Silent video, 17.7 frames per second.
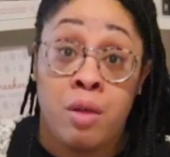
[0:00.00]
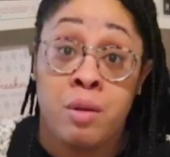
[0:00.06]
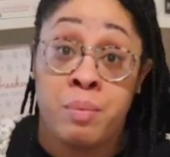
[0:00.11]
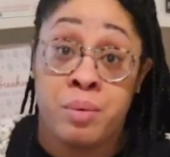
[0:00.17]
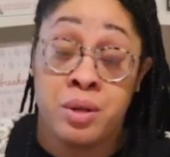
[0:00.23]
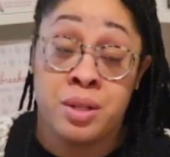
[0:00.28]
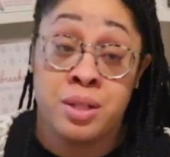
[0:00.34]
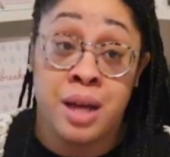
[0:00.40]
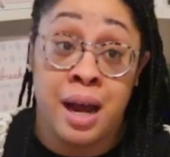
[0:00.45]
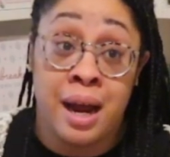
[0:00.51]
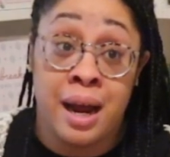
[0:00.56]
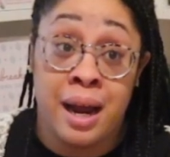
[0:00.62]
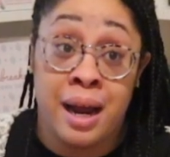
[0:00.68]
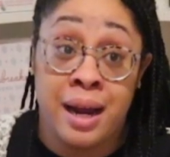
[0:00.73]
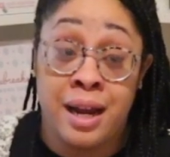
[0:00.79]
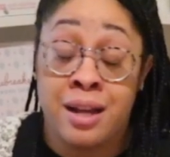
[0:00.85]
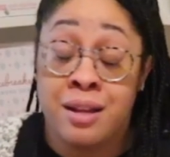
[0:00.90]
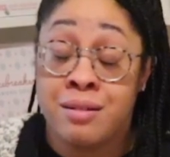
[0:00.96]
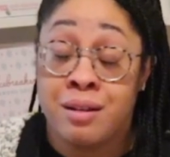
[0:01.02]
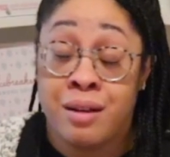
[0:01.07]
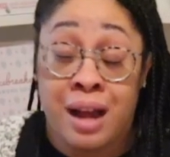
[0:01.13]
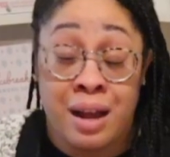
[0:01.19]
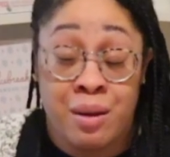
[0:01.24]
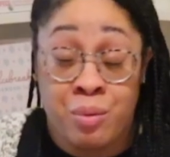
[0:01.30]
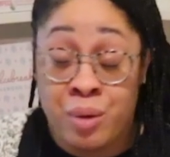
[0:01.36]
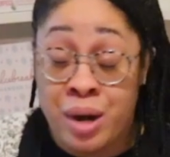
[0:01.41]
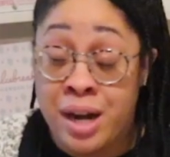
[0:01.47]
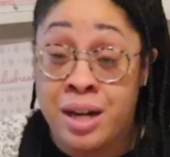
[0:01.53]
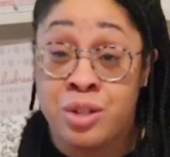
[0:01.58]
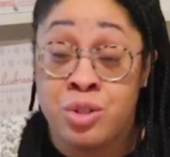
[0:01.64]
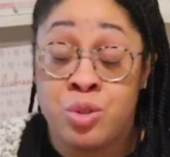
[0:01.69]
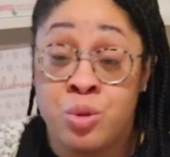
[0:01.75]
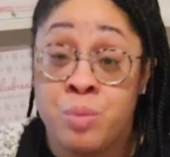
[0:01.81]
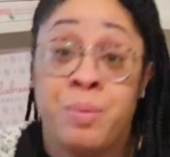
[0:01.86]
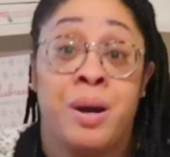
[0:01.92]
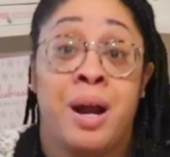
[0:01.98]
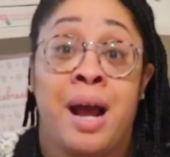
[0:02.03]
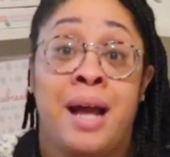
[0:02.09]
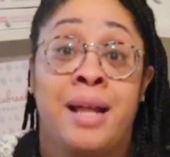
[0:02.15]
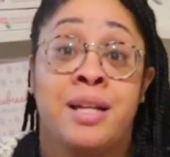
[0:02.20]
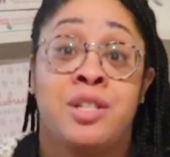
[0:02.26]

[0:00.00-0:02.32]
the books I rated super high